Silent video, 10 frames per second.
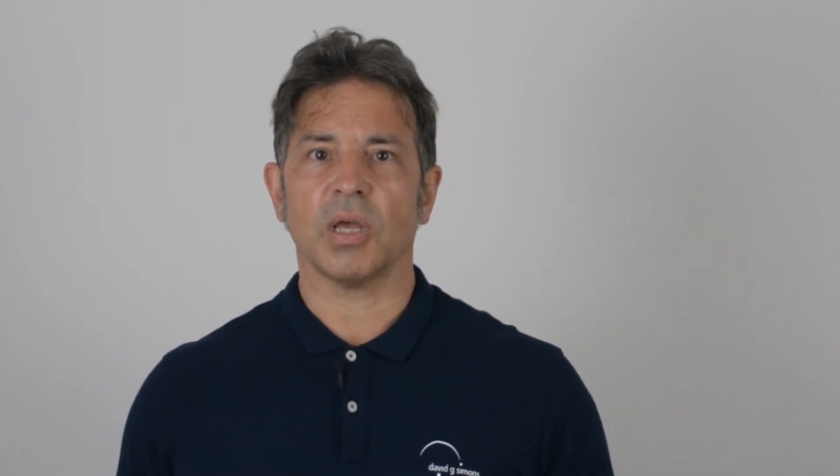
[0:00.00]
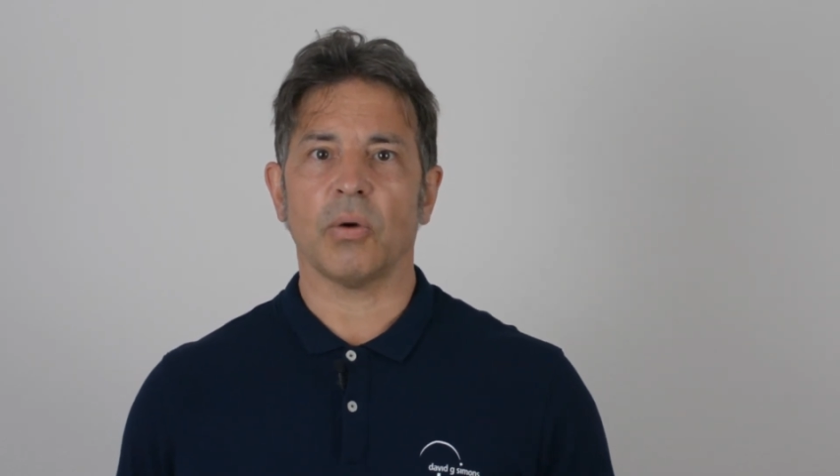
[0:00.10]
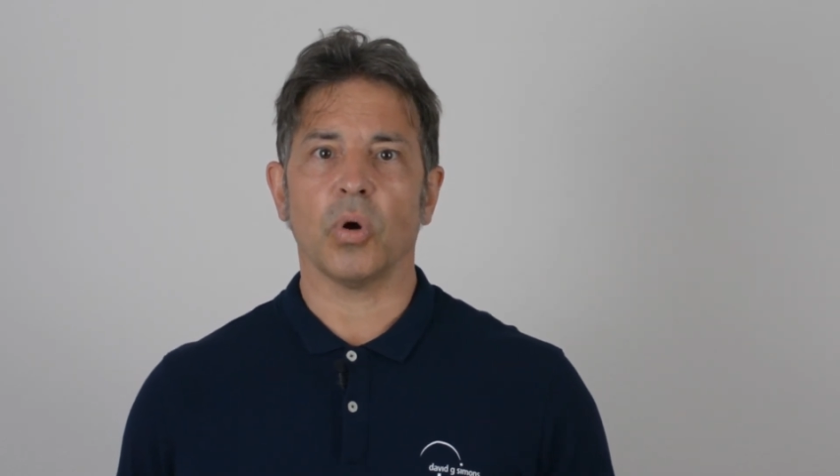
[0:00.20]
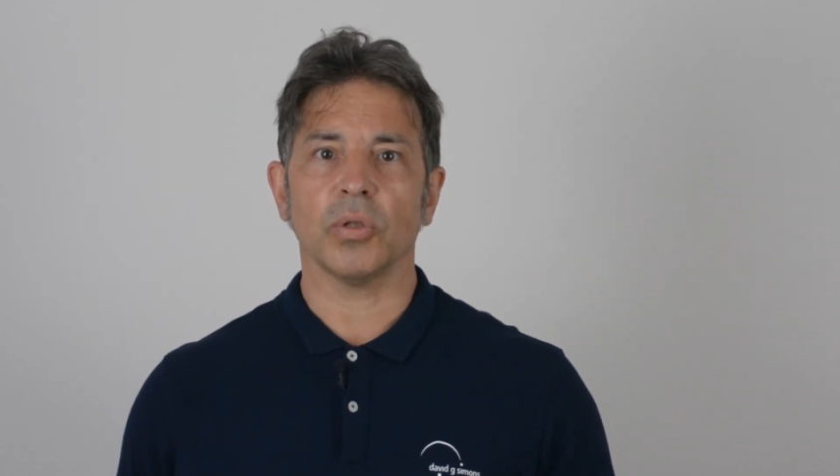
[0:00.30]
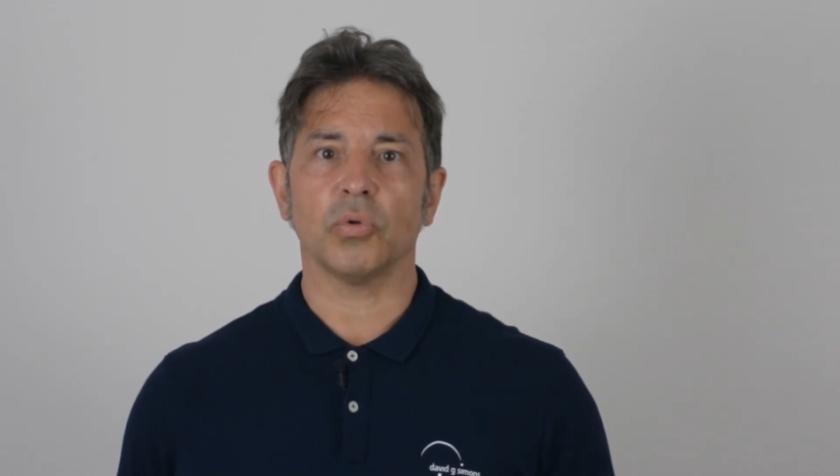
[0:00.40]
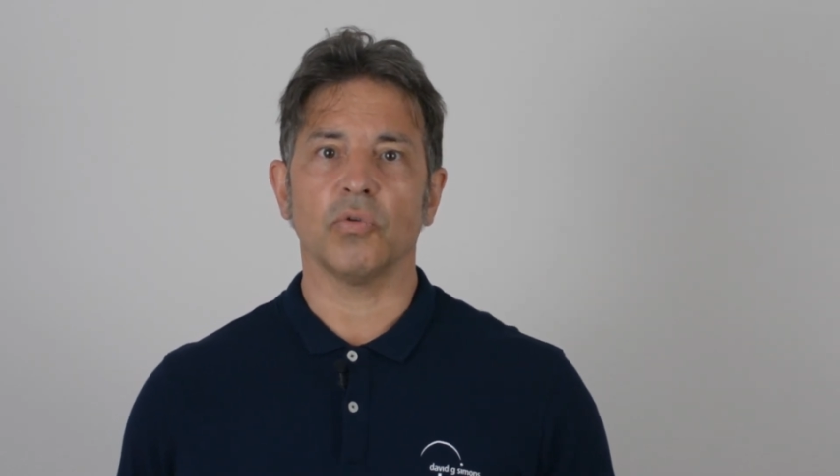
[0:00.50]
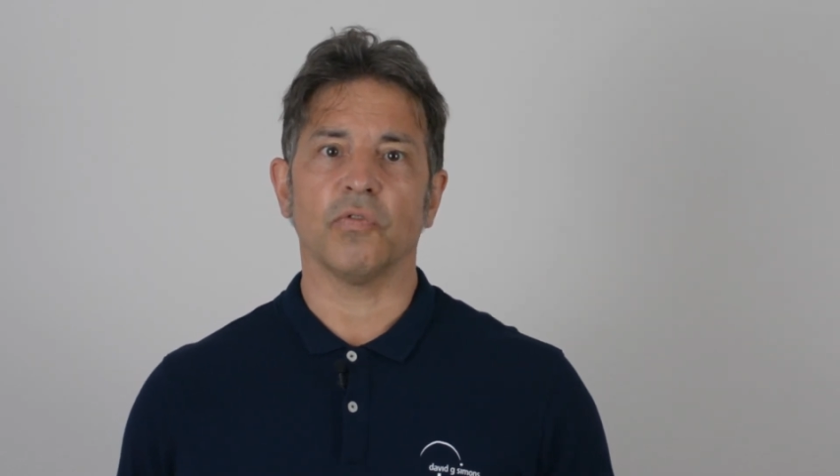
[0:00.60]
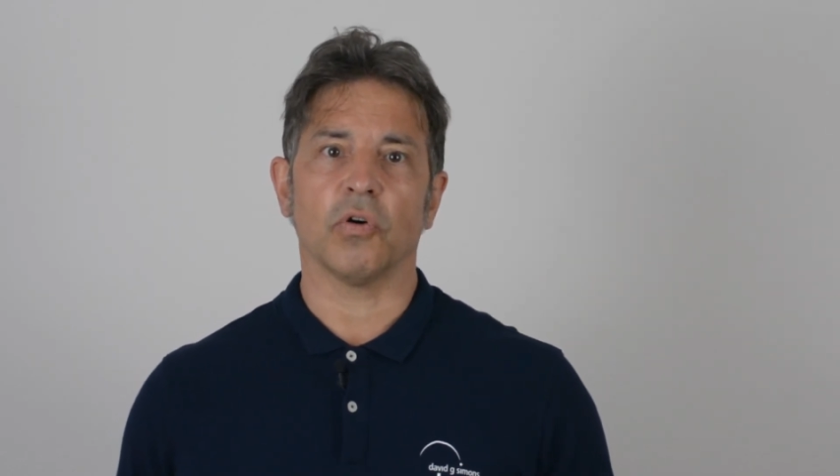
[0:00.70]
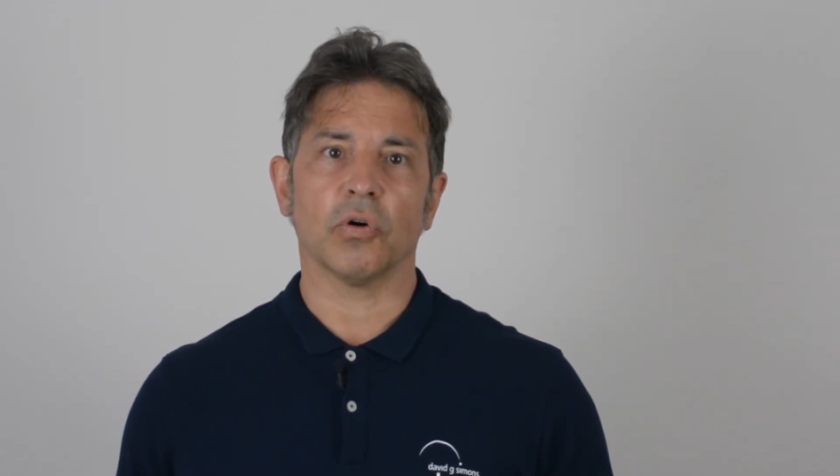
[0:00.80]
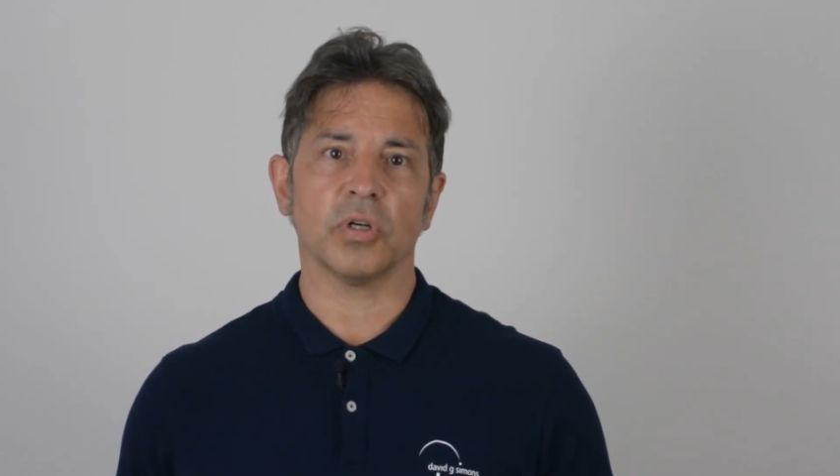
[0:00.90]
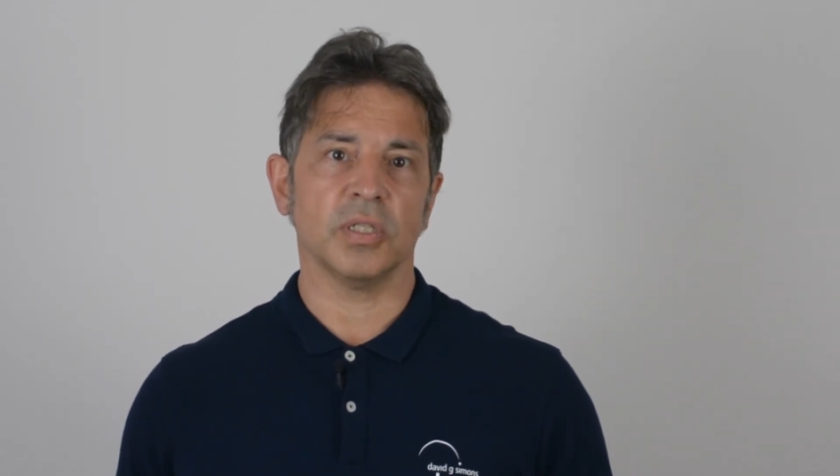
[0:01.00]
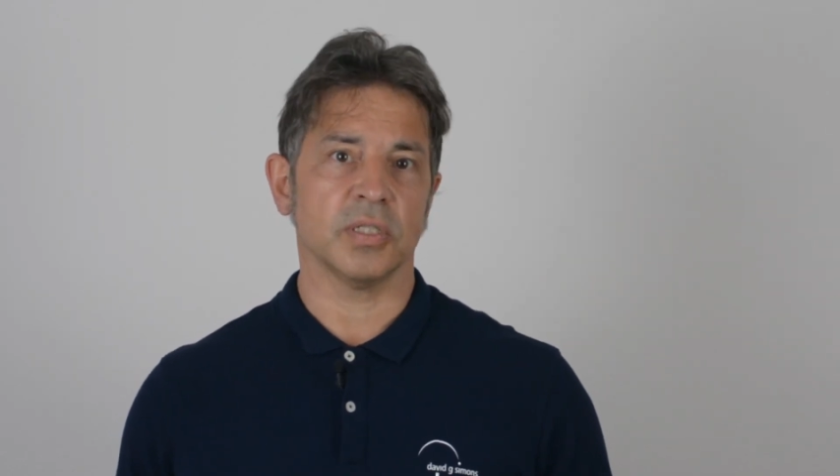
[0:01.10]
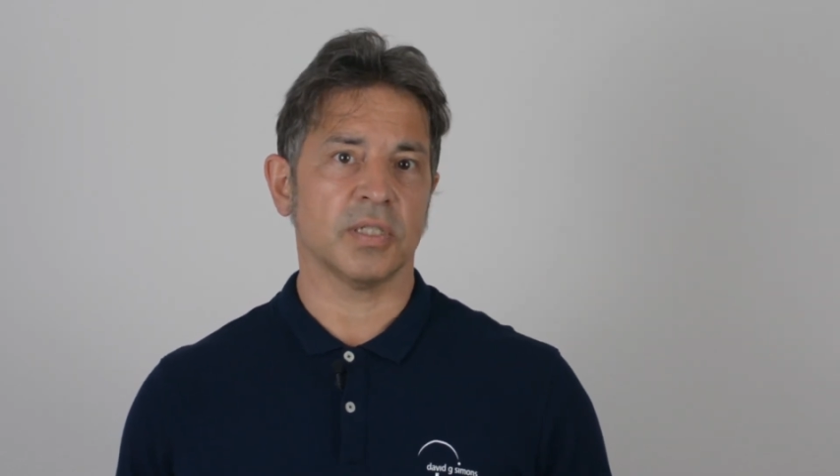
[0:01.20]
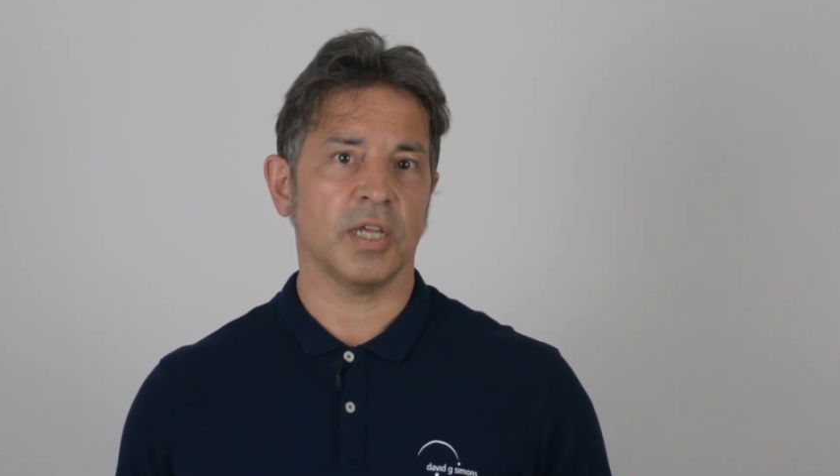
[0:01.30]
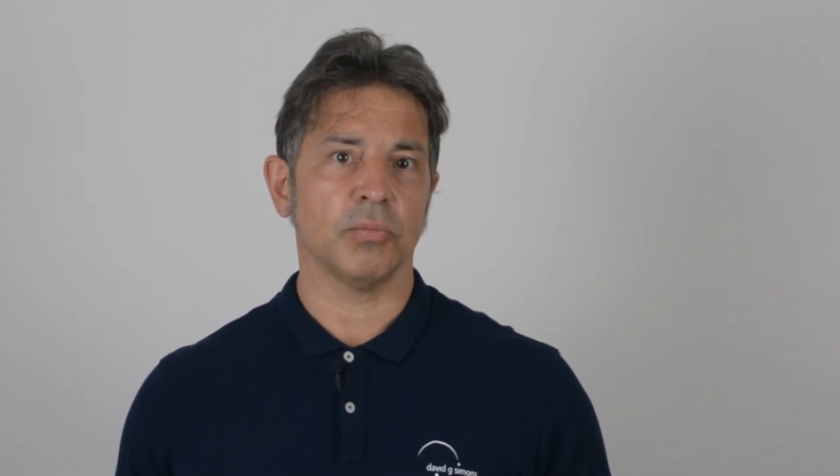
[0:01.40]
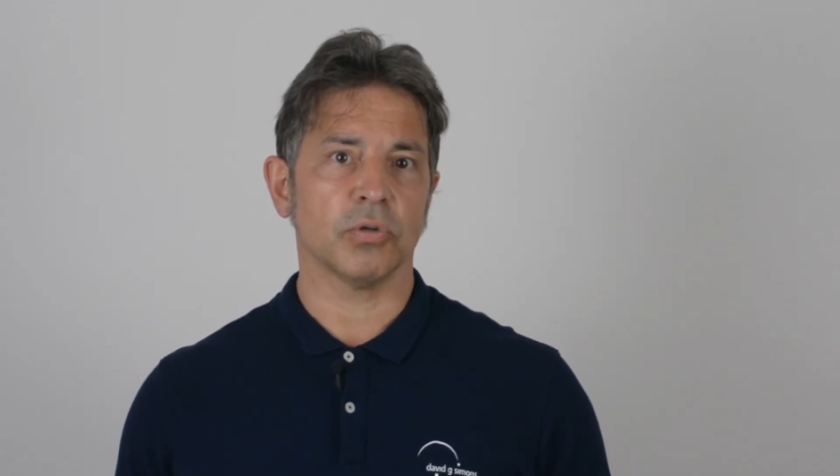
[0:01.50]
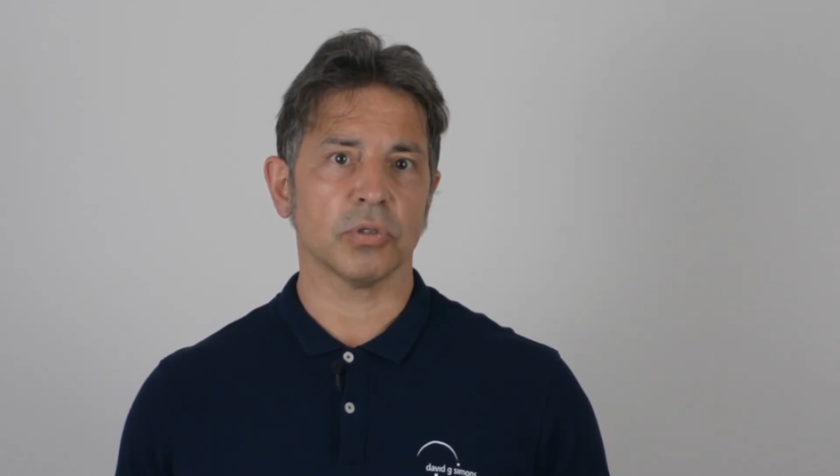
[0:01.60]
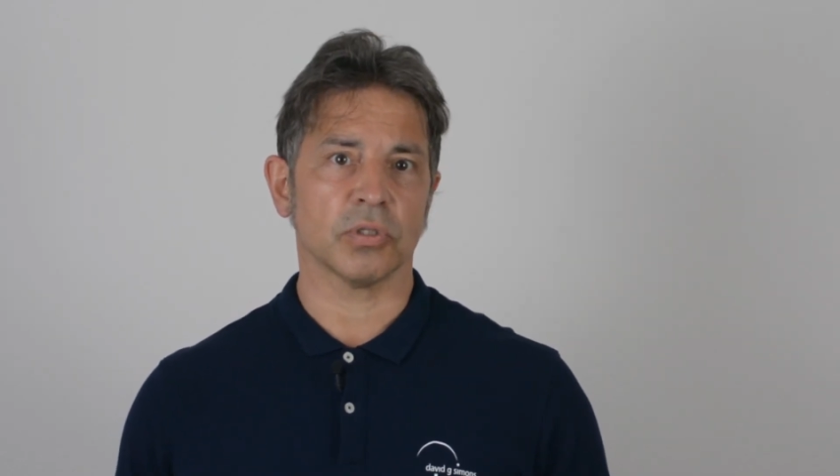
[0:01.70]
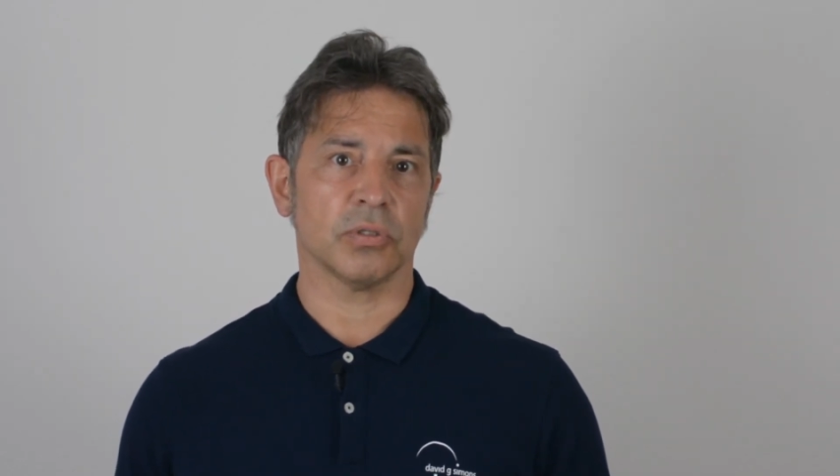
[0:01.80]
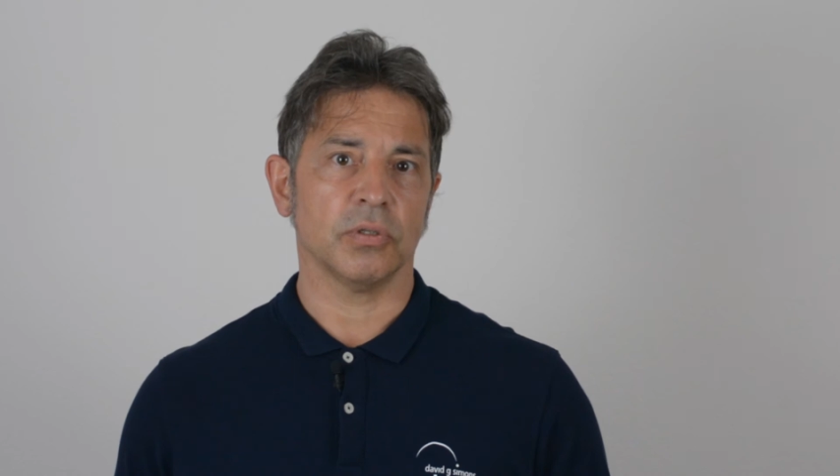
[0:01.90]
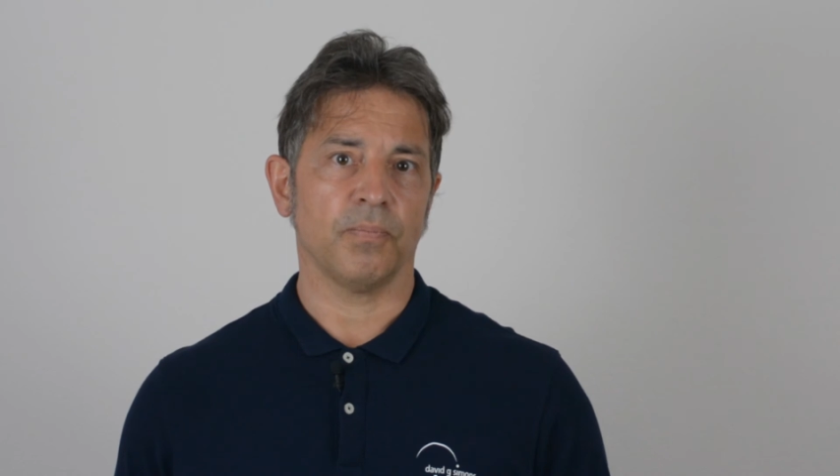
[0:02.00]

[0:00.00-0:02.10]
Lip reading: 1 to 4 in the same order.